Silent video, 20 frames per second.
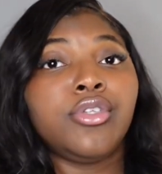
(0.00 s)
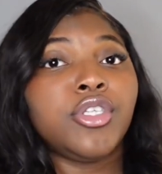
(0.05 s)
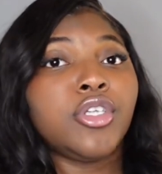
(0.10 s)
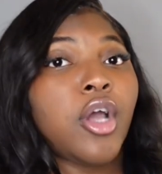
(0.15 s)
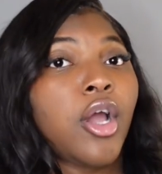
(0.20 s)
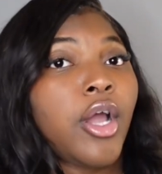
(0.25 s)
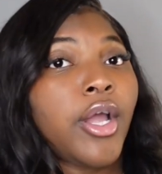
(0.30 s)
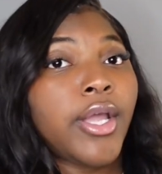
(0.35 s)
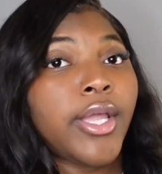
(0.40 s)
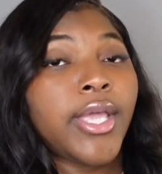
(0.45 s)

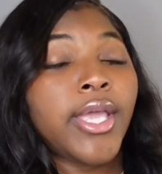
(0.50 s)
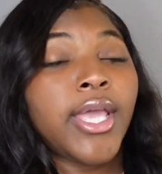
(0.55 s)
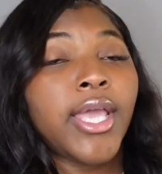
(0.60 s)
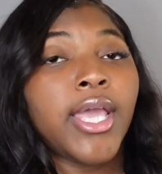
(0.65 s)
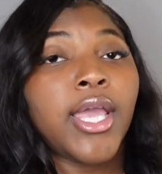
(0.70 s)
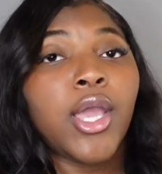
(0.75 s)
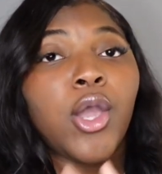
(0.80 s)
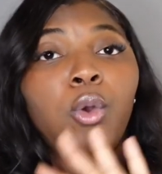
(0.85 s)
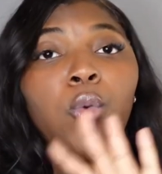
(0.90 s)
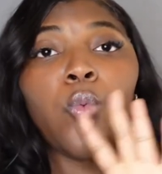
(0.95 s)

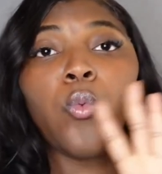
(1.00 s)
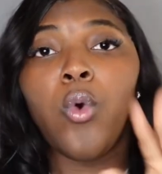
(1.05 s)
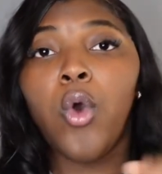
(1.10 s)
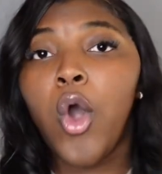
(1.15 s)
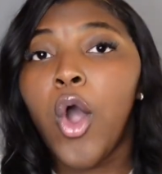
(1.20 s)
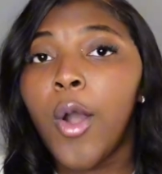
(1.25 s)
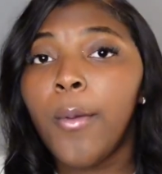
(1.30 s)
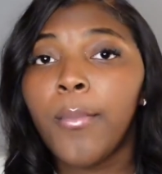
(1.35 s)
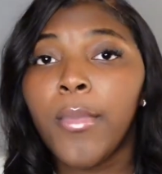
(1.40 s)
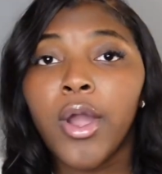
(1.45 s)
Target,
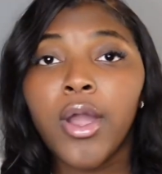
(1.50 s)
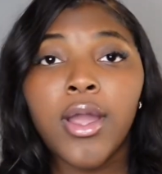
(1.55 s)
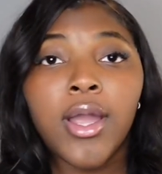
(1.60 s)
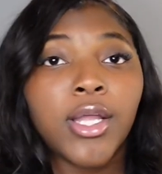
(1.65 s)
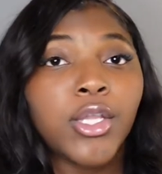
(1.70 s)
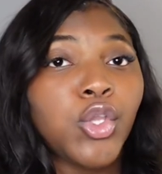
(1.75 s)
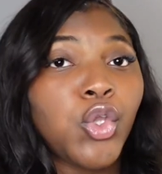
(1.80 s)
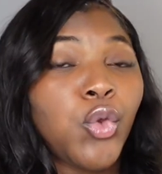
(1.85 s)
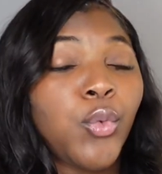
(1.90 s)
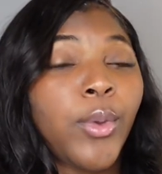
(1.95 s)
Walmart
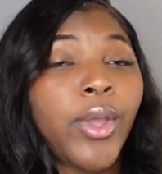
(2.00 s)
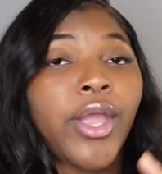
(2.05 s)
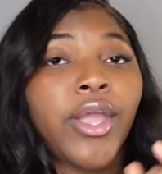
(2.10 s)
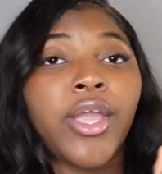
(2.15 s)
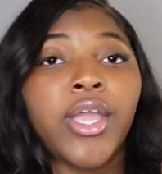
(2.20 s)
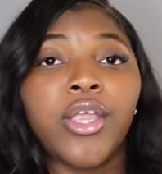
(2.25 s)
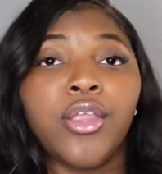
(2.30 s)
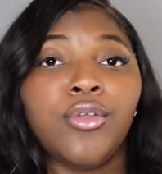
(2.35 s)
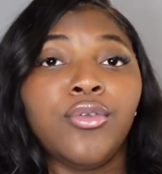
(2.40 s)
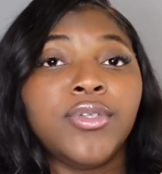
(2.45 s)
underwear
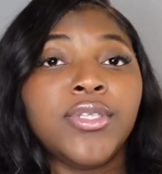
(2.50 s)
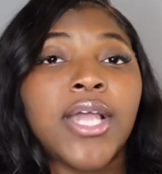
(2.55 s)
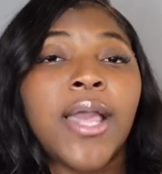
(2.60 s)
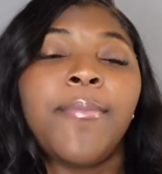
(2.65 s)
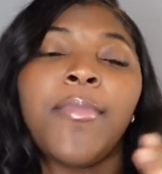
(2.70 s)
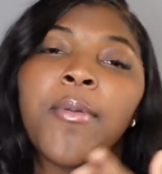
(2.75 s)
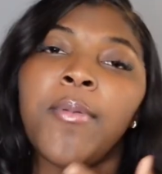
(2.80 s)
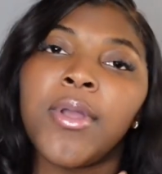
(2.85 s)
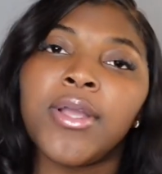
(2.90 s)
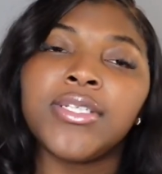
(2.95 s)
and use that.
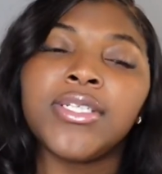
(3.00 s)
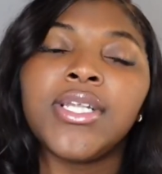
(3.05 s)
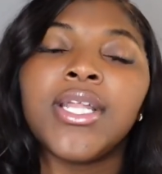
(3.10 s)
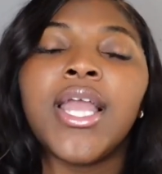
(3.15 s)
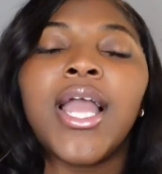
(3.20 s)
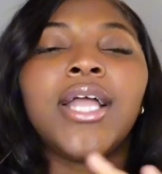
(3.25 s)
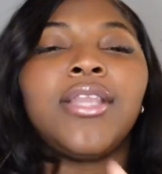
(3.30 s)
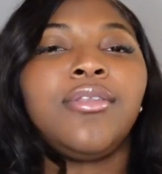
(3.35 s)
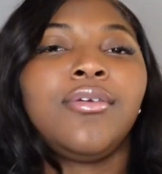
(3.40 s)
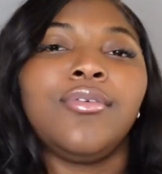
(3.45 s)
Me personally,
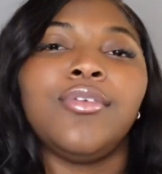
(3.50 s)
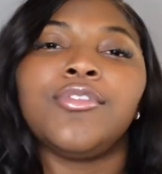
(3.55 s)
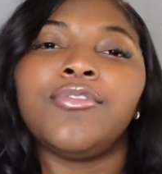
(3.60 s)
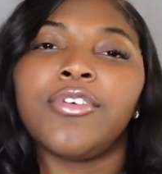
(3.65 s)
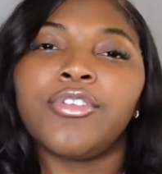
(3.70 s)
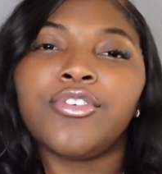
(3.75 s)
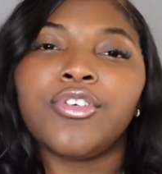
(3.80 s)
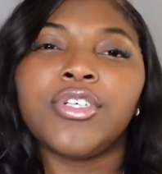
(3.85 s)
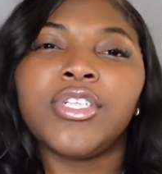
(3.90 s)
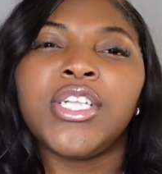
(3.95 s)
I do use
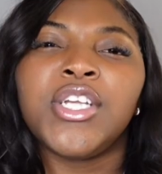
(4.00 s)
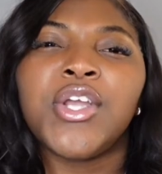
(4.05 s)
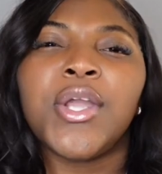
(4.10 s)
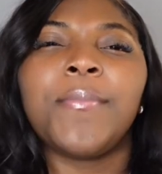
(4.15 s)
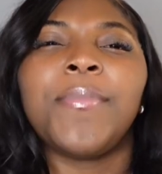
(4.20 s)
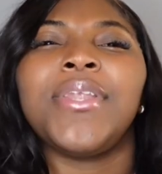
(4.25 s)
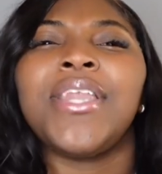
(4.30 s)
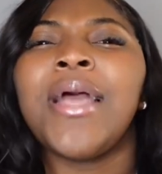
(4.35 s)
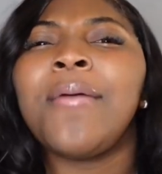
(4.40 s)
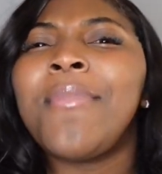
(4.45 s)
Victoria's Secret,
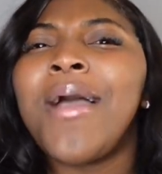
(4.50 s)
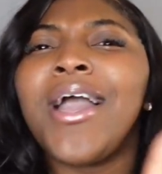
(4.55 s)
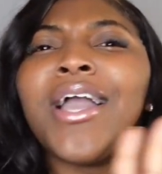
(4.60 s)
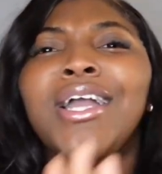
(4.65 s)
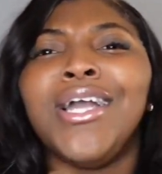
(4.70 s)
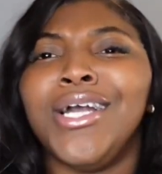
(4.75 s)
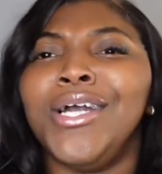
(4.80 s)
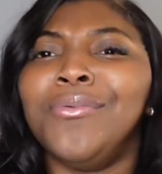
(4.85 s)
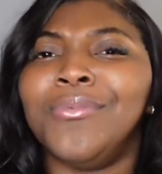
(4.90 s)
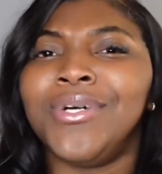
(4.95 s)
but not my
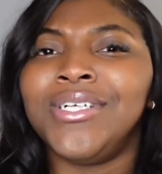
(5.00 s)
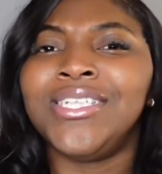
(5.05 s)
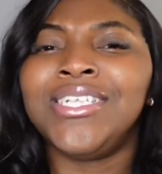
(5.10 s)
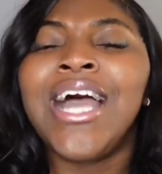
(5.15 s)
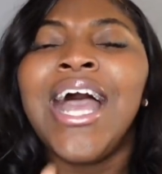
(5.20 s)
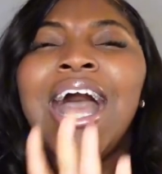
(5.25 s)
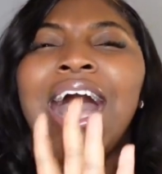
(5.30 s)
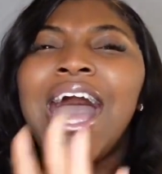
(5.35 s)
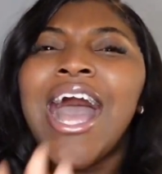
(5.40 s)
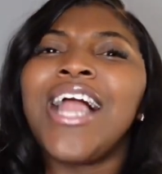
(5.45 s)
good ones.
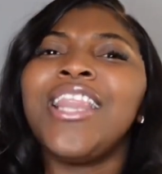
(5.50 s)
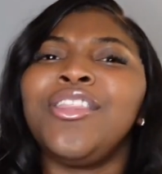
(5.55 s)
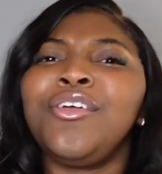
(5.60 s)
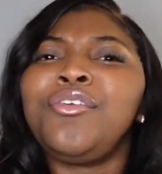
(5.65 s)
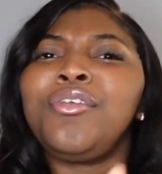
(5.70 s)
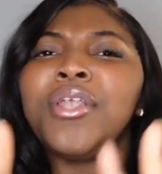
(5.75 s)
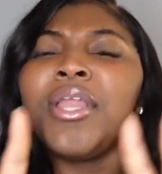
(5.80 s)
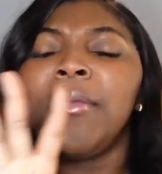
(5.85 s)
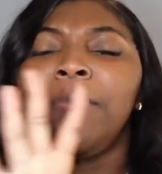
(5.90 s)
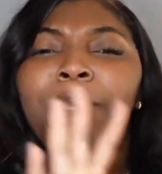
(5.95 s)
I
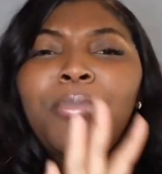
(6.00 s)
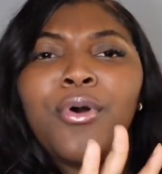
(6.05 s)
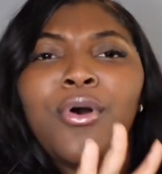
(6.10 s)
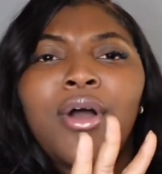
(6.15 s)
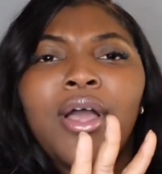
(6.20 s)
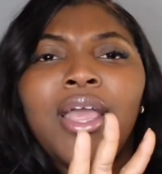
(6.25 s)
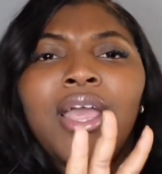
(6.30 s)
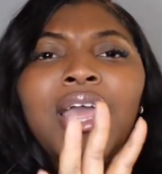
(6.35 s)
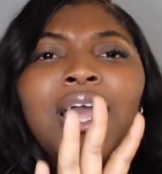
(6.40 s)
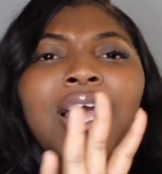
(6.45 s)
literally
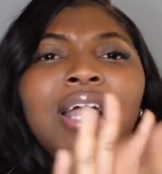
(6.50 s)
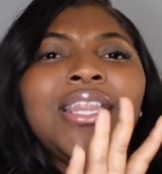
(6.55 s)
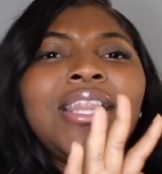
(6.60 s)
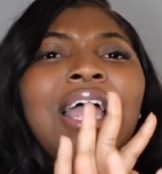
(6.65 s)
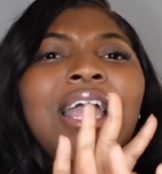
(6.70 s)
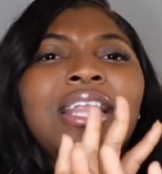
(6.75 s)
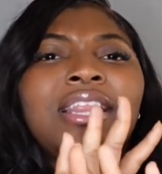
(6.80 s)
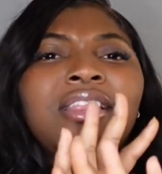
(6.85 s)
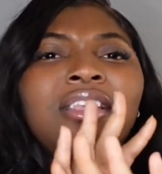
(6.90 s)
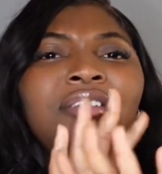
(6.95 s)
bought
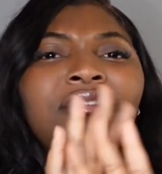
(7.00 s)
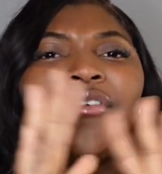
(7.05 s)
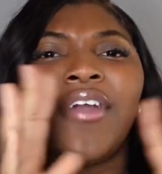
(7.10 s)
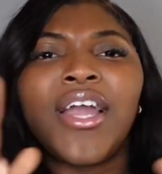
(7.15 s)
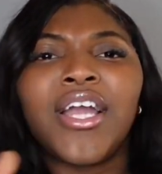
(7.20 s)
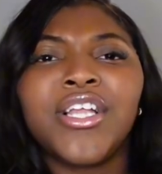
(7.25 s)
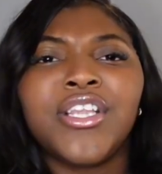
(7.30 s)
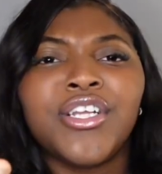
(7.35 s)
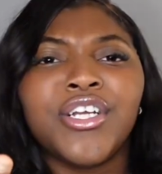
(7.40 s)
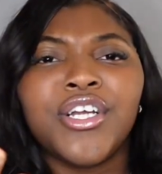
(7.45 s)
like the
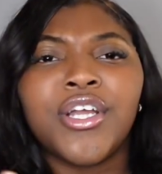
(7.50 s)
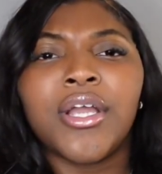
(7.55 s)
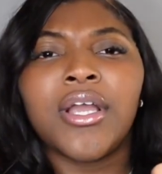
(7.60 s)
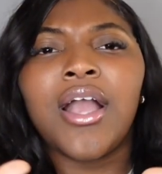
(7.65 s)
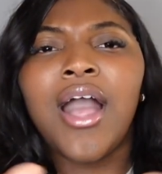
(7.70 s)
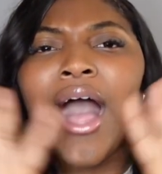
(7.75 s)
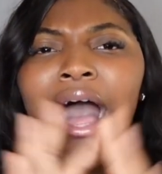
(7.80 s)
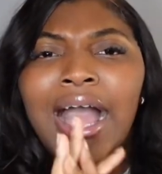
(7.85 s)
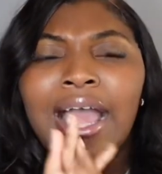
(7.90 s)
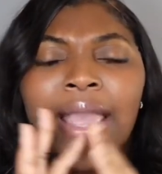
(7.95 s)
regular
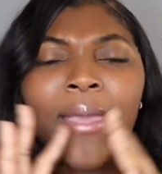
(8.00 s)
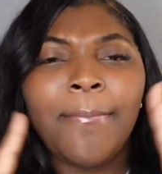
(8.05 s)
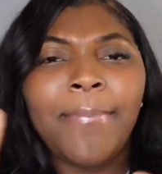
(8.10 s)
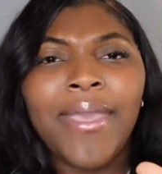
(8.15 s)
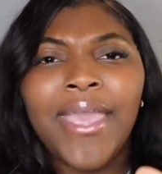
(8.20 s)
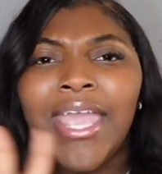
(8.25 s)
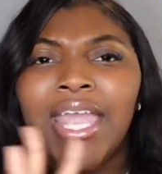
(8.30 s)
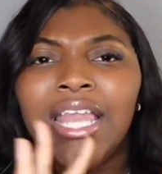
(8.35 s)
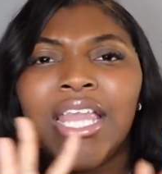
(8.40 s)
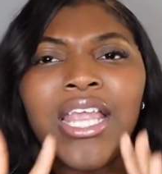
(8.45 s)
cotton
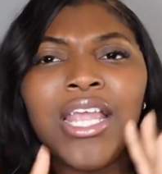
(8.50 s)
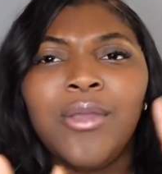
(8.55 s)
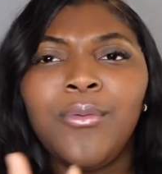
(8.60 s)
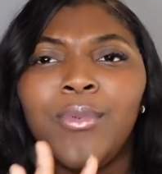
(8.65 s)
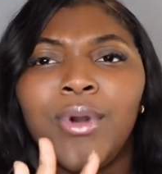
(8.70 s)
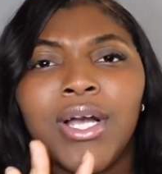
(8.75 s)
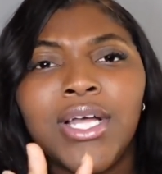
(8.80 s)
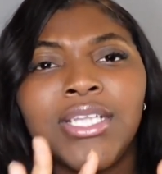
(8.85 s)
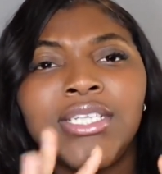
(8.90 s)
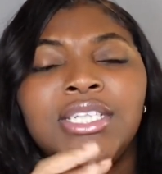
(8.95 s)
panty
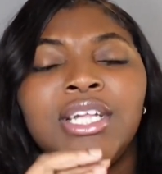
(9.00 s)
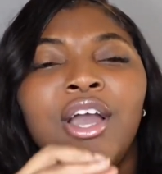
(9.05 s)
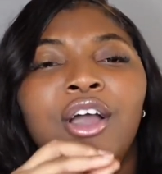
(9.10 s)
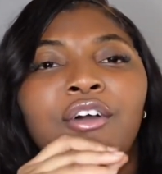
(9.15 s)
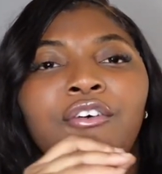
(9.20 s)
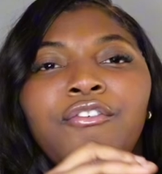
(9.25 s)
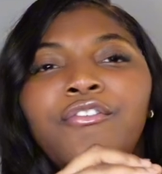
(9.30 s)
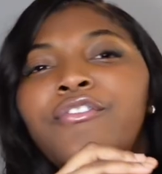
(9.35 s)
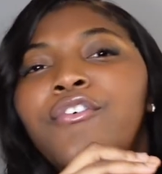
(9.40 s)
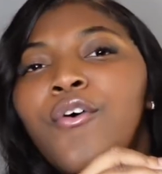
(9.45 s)
ones
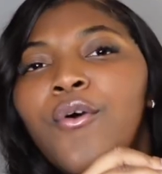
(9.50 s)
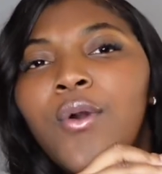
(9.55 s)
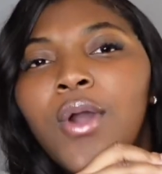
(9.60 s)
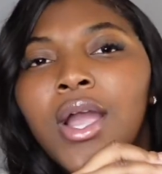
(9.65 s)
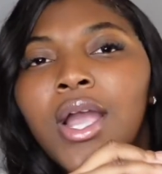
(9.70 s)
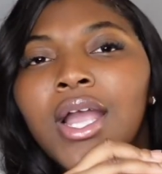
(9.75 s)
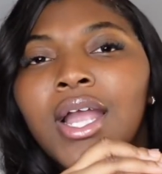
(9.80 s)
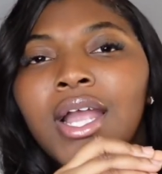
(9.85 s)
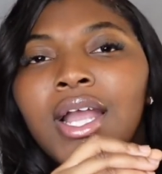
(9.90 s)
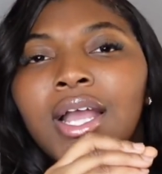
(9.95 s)

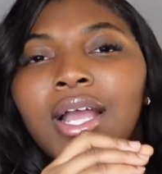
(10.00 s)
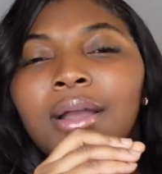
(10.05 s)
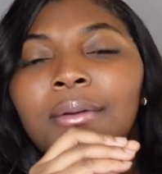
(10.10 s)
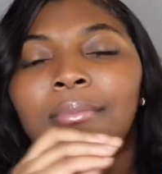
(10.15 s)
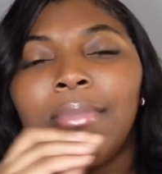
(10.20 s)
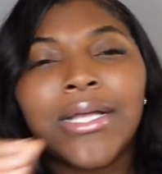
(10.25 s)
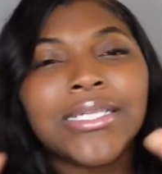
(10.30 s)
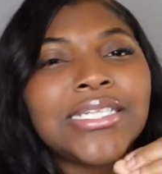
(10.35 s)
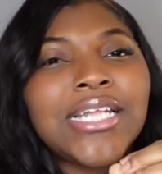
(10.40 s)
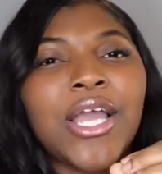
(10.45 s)
for
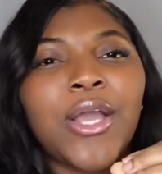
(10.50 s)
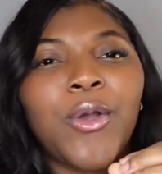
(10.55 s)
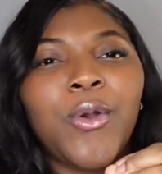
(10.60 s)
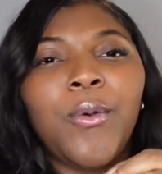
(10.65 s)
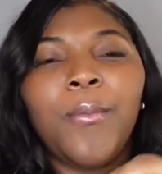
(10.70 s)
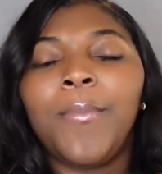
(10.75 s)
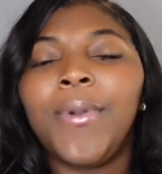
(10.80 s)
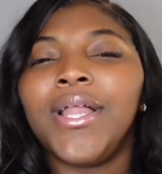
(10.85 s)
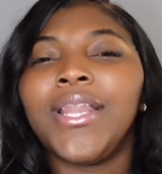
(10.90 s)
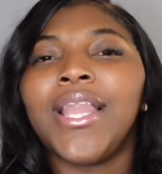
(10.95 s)
my cycle,
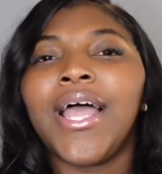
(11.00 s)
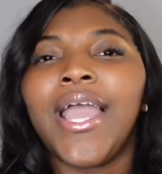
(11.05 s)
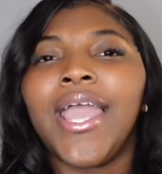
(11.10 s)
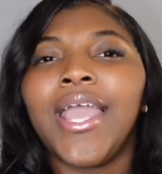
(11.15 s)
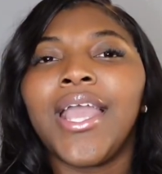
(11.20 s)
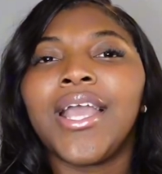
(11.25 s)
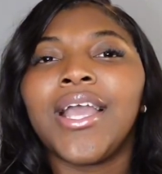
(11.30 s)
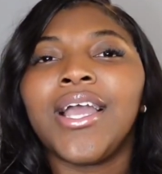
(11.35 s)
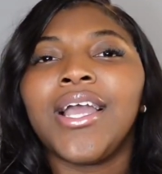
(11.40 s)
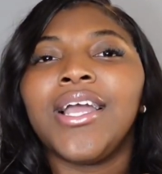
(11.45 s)
but
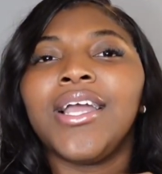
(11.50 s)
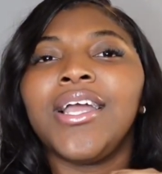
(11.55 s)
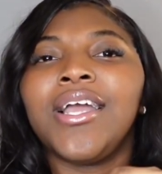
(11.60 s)
like